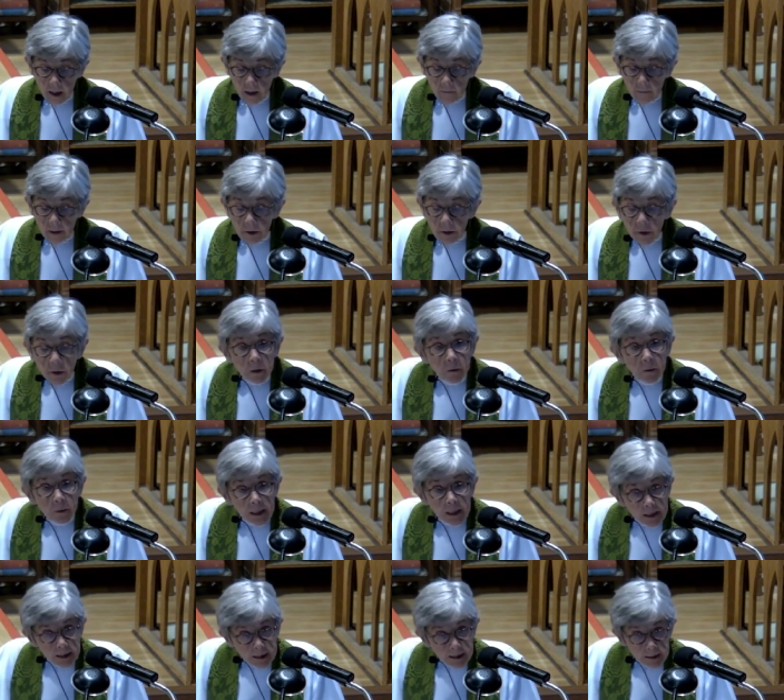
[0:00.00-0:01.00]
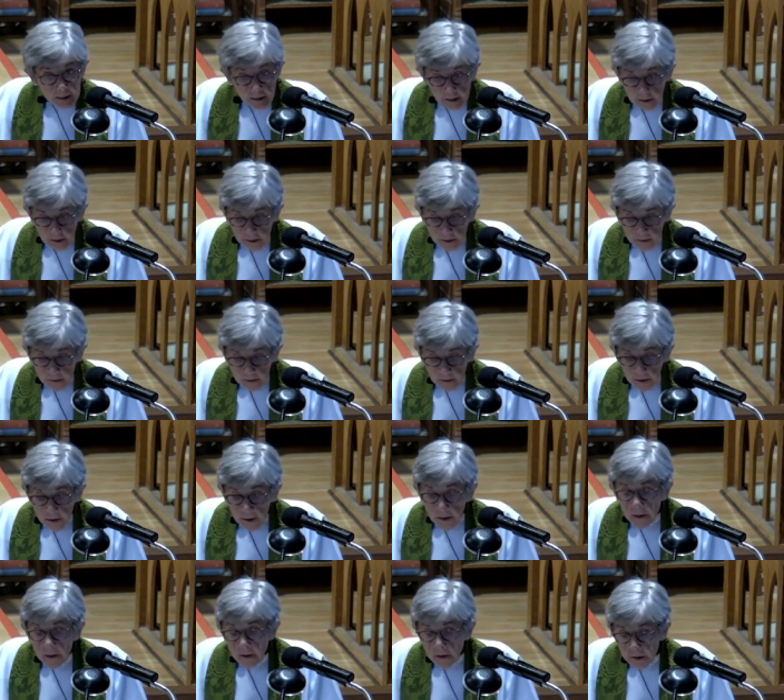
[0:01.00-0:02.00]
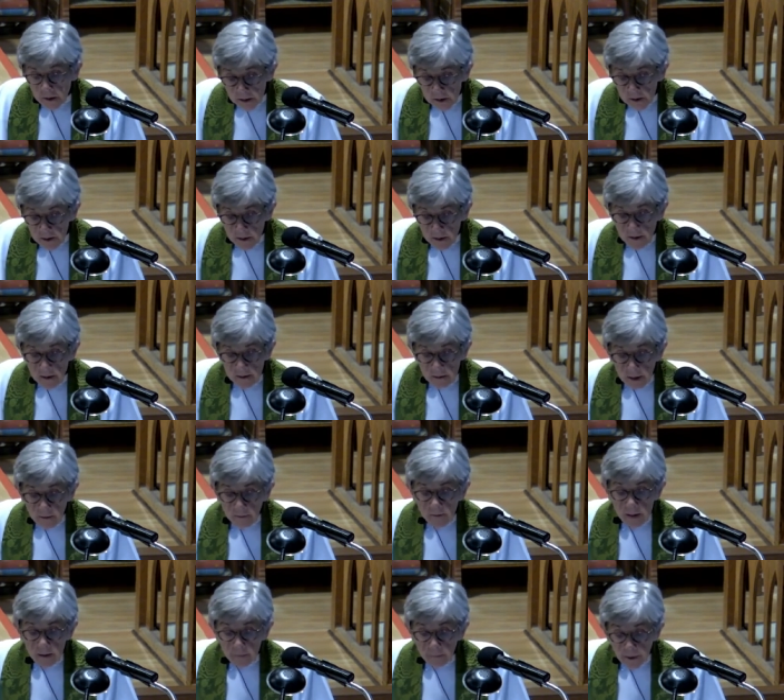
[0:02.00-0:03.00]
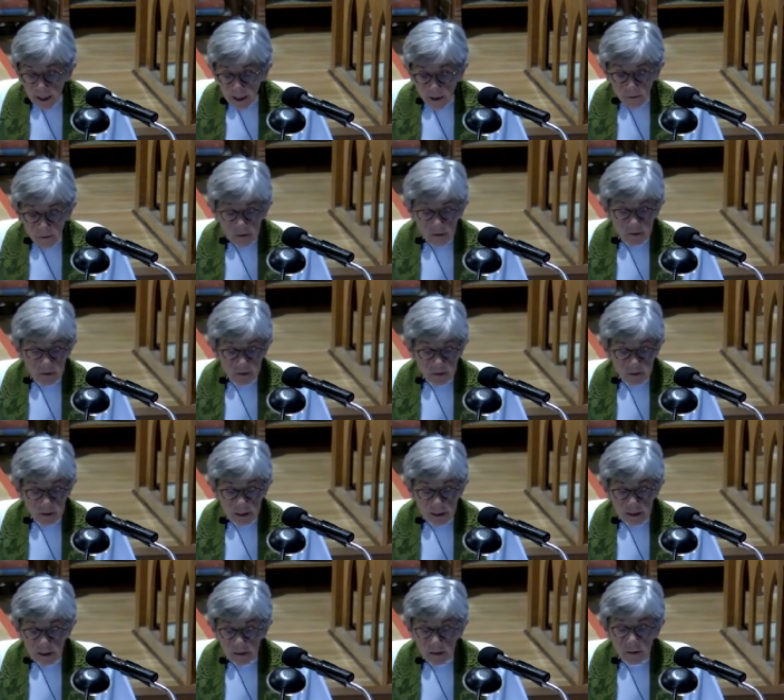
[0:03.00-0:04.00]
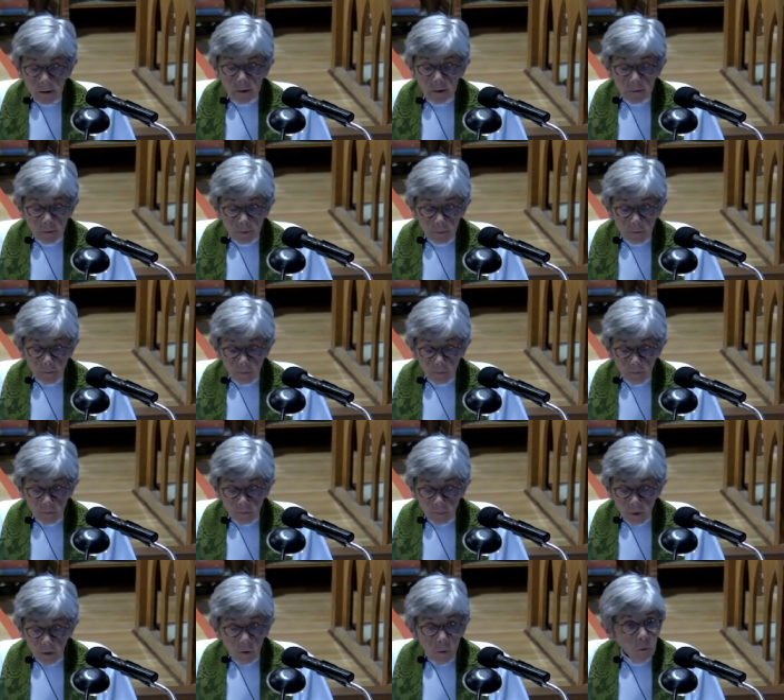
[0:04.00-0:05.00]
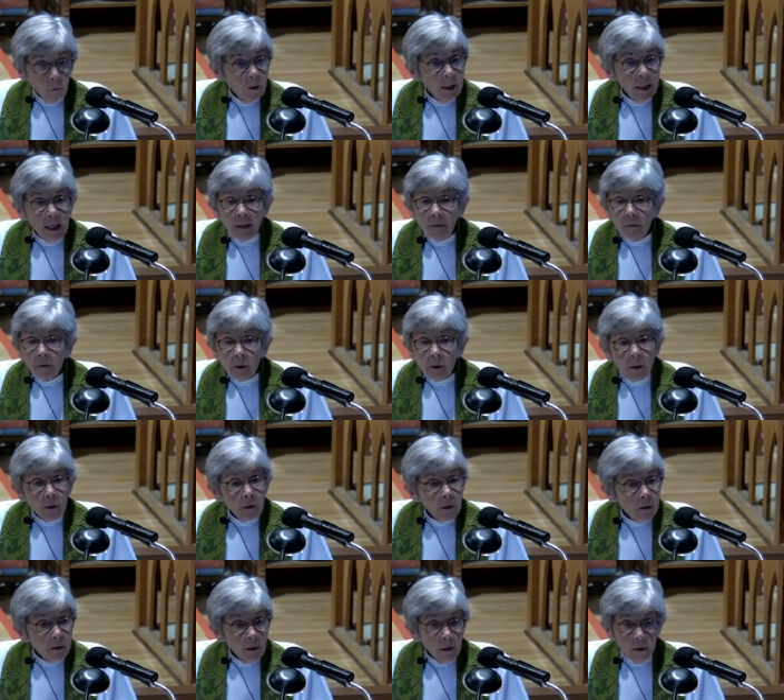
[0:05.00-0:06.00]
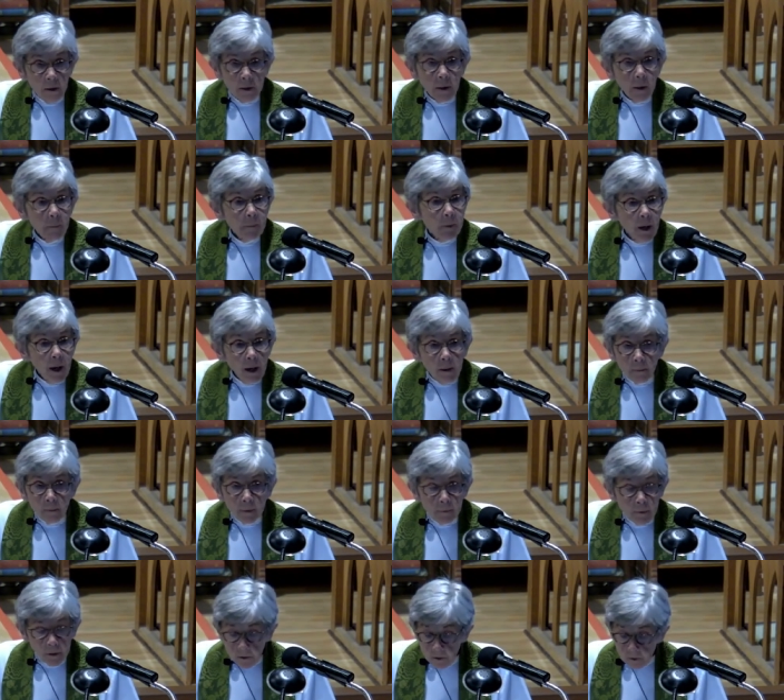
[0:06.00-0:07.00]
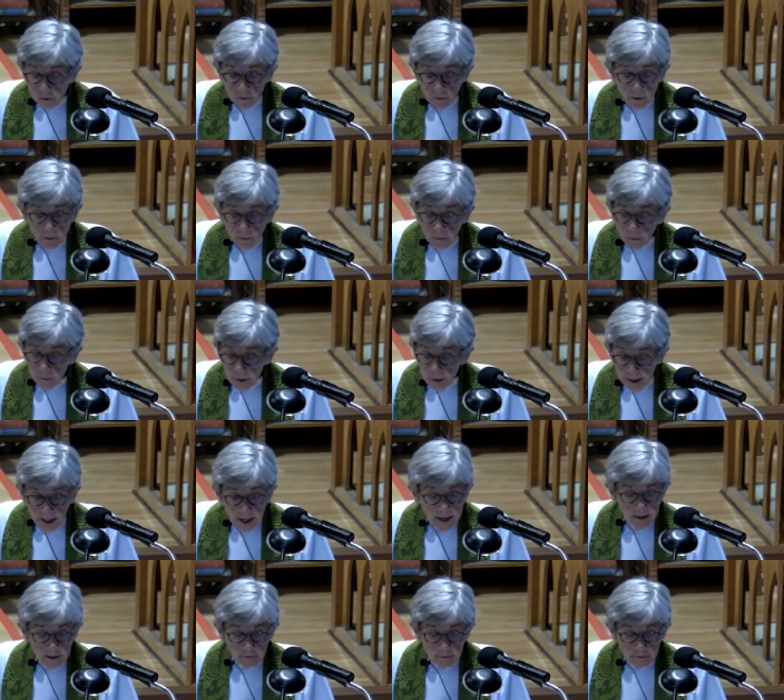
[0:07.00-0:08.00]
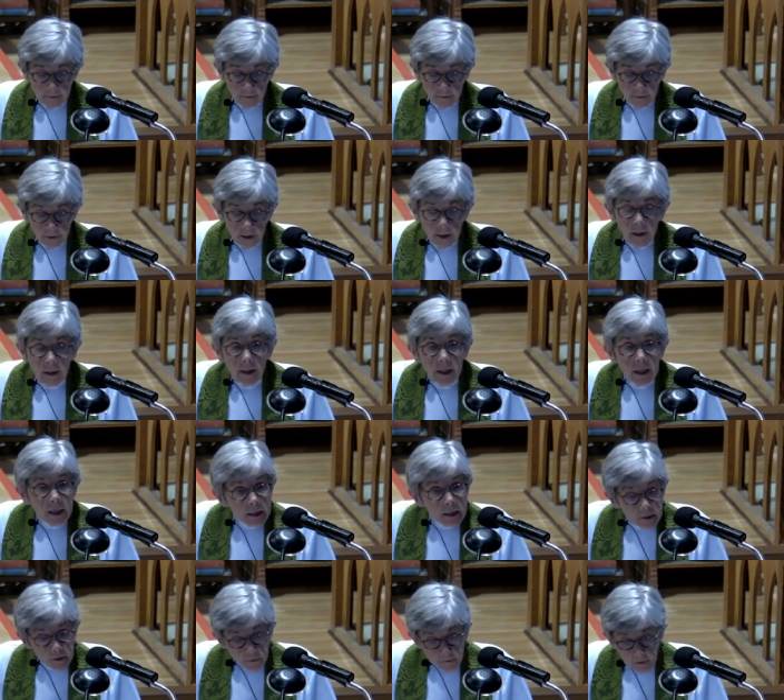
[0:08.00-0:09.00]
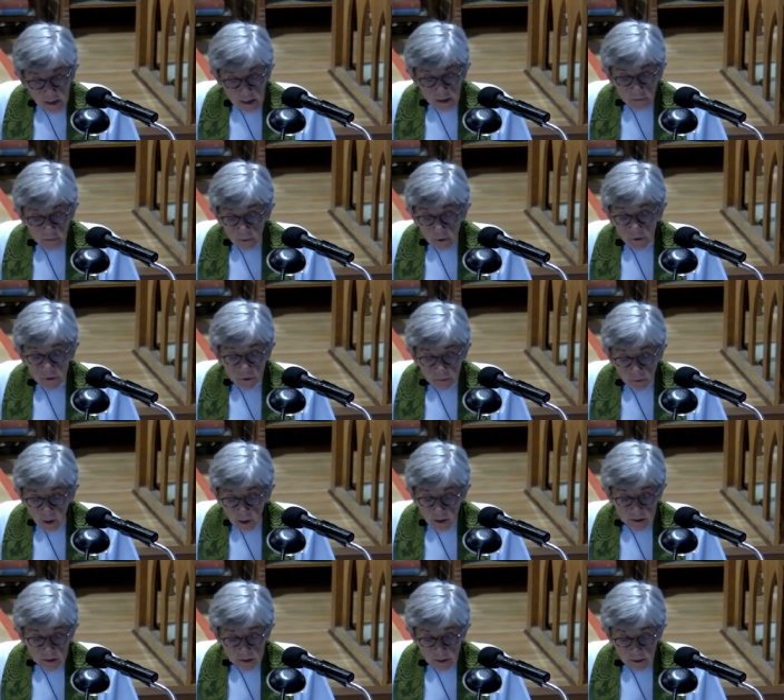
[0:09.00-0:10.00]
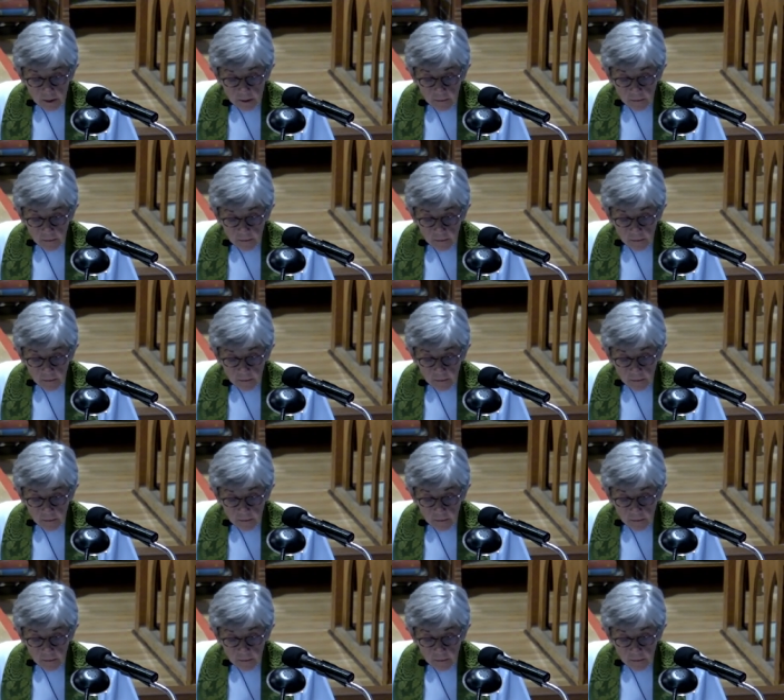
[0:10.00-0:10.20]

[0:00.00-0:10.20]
But should we need it, Jesus' loving power to heal whatever the problem or trouble we have is available to us